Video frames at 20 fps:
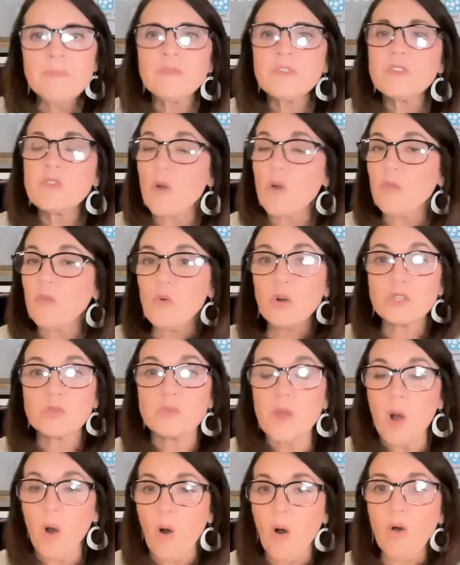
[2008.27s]
So, of course,
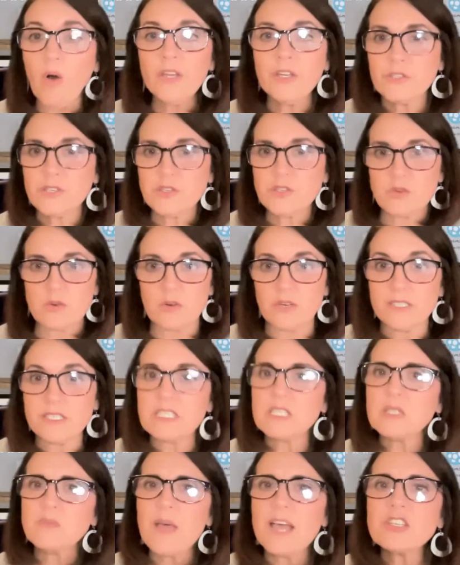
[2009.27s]
we all hear stories,
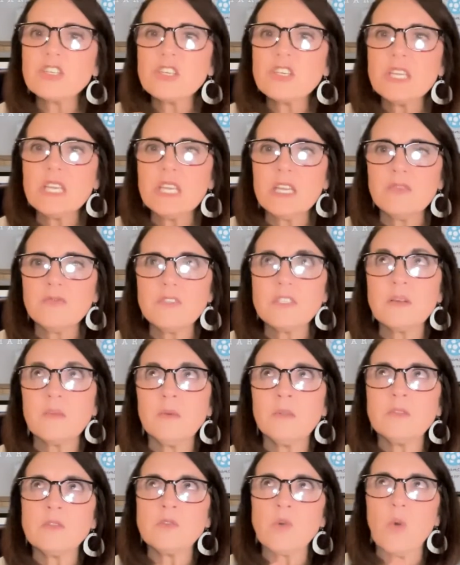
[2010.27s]
especially if
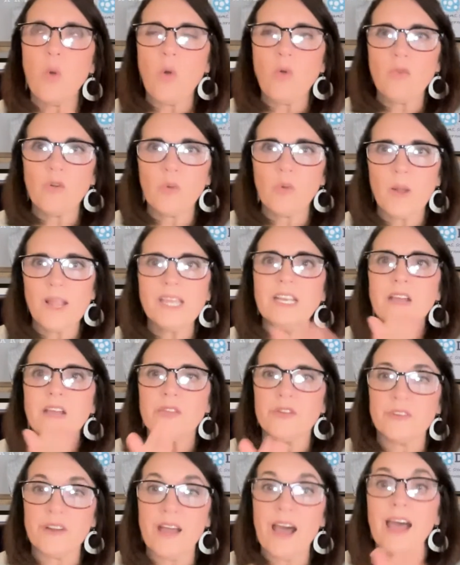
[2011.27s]
someone's overweight and
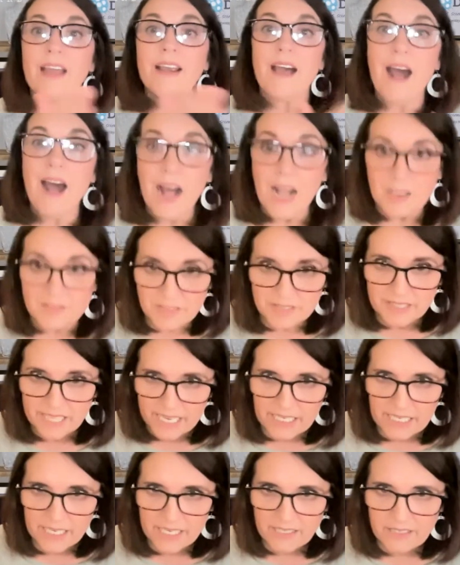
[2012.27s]
they're not
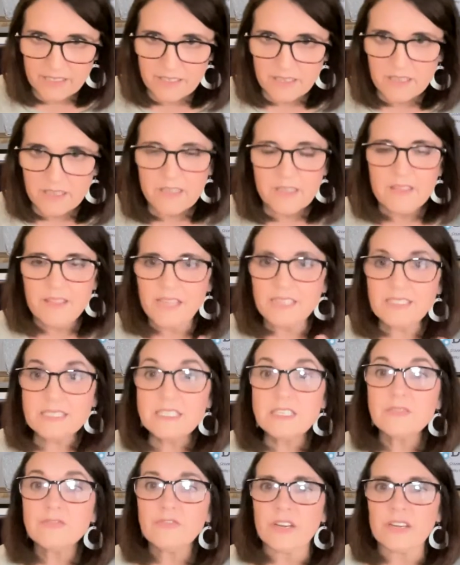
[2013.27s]
ovulating. That's
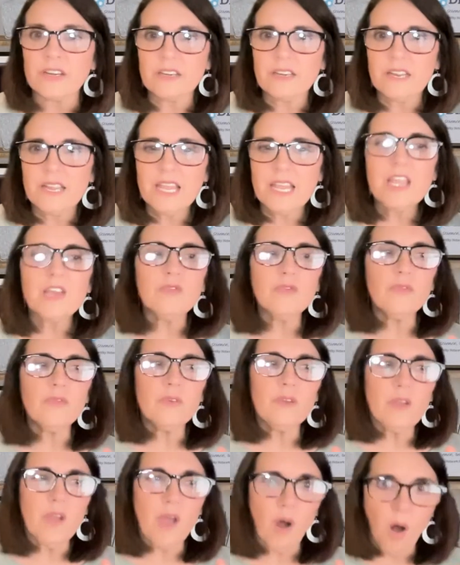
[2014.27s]
different.
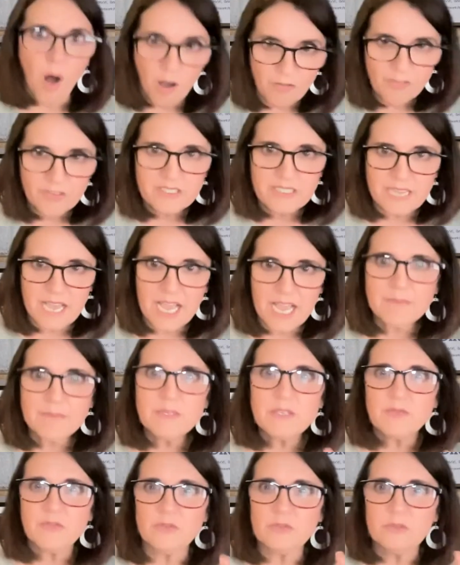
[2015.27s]
Oftentimes,
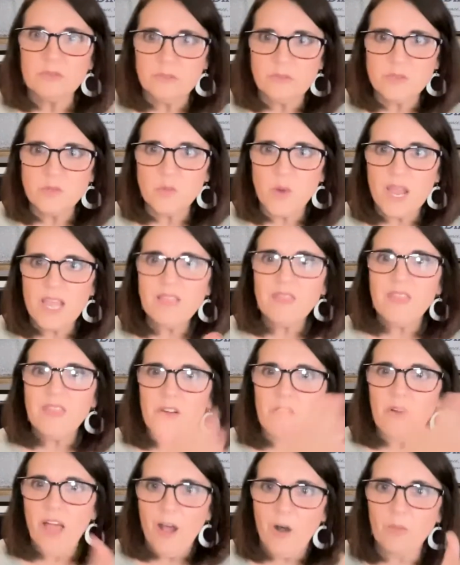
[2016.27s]
if you lose weight,
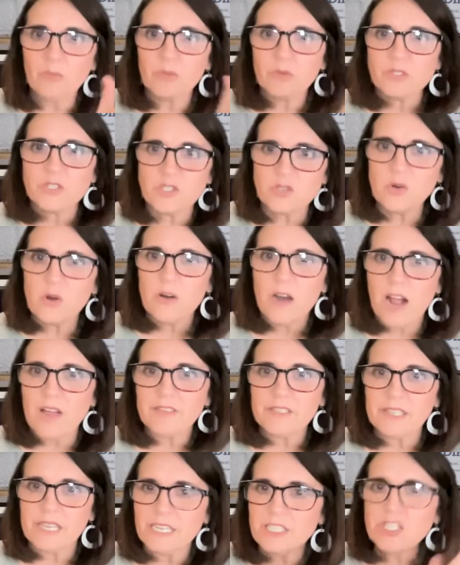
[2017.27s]
that'll help restore
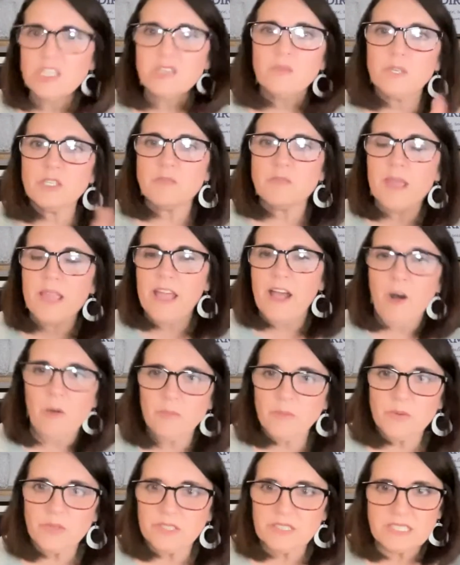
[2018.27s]
ovulation, which may
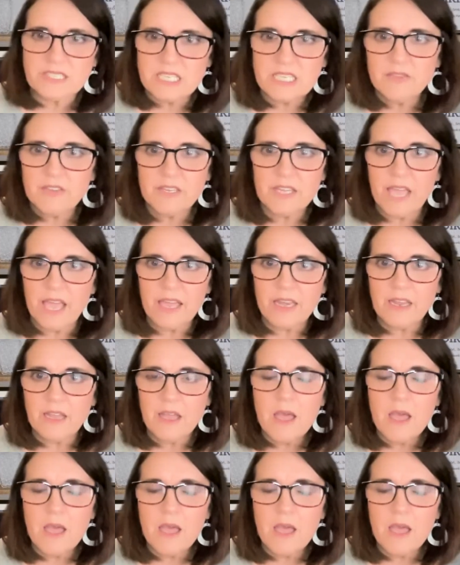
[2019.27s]
help you conceive again.